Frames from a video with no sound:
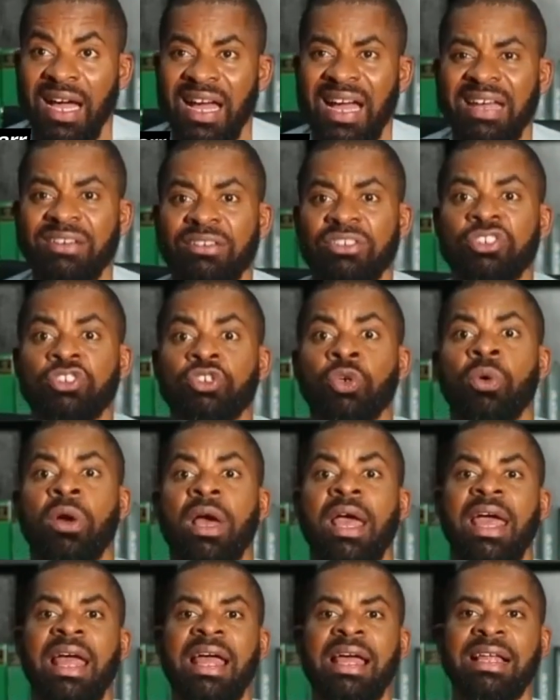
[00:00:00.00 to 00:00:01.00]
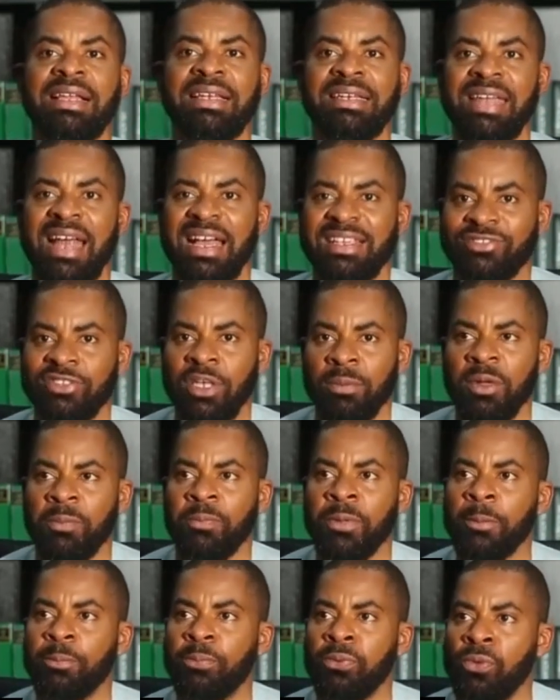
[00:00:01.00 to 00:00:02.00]
And should elders not be
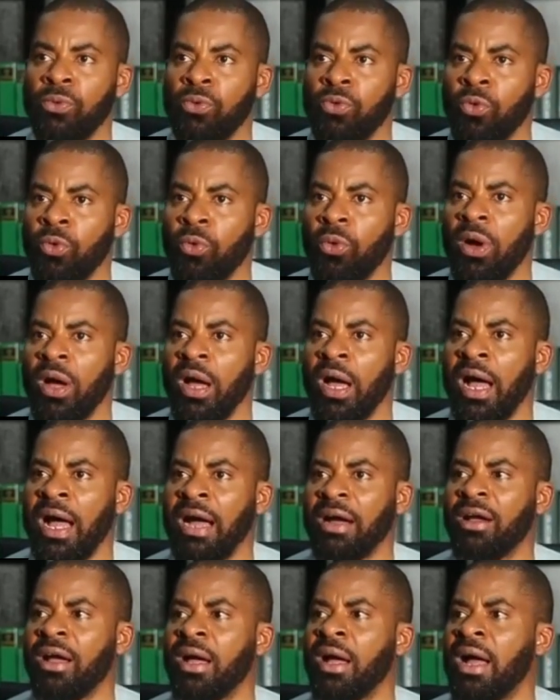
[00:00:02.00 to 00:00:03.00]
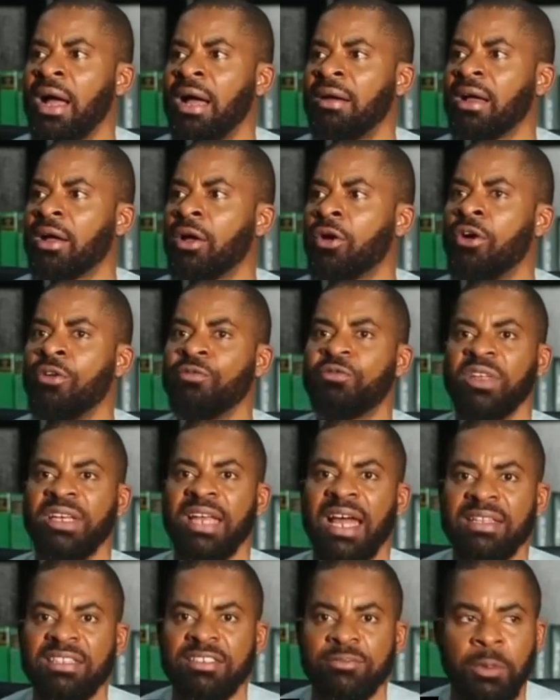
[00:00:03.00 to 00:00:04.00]
people who are
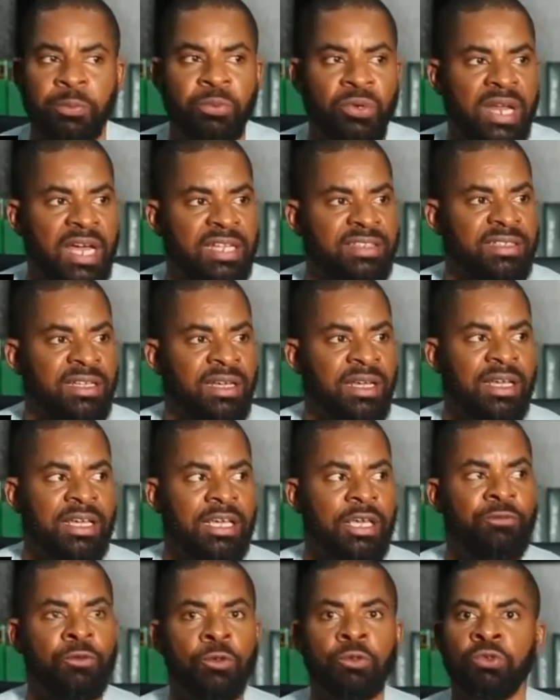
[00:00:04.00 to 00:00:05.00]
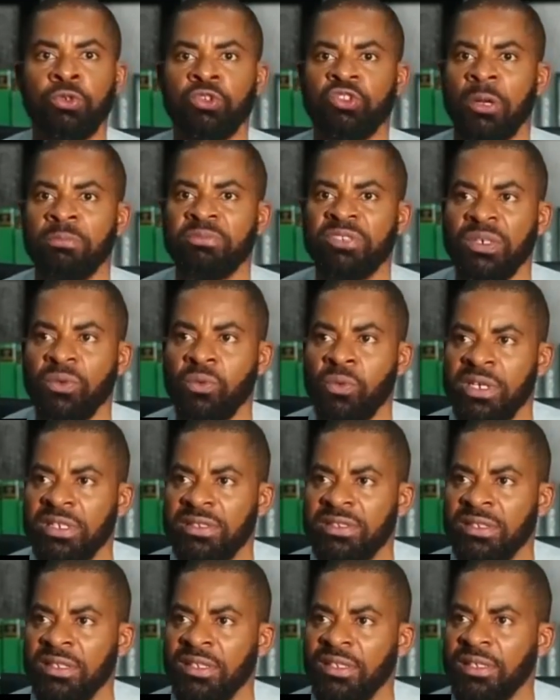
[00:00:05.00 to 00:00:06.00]
confident, people that if you do something
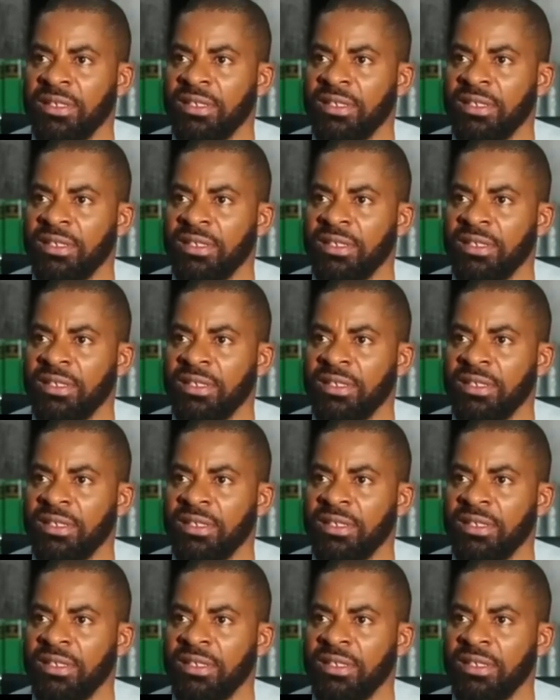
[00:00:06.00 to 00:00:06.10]
with,